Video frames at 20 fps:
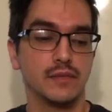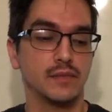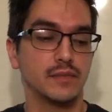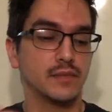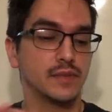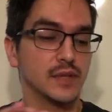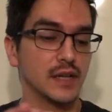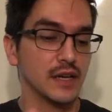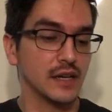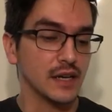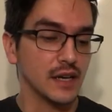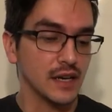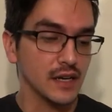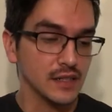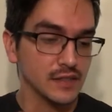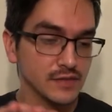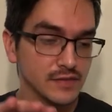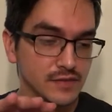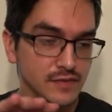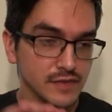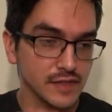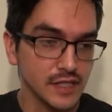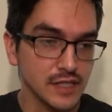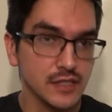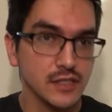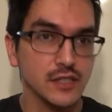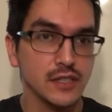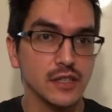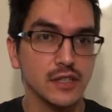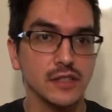but I kind of need
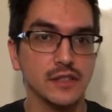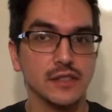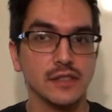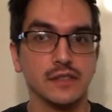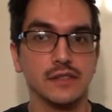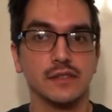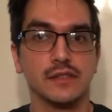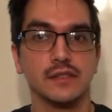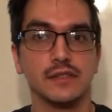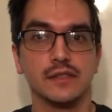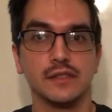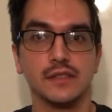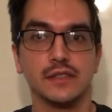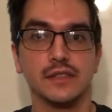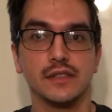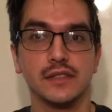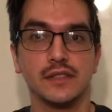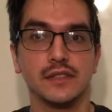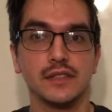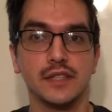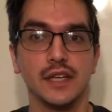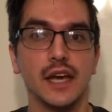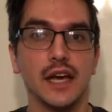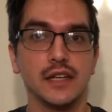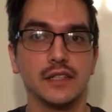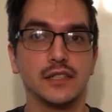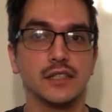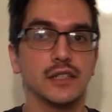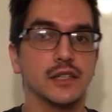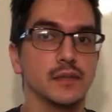y'all to
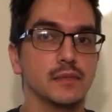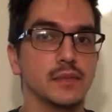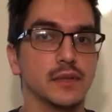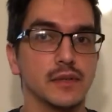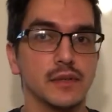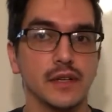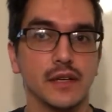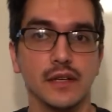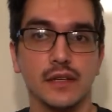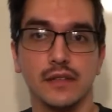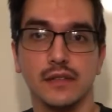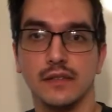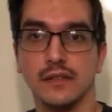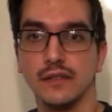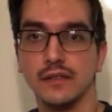catch up, okay?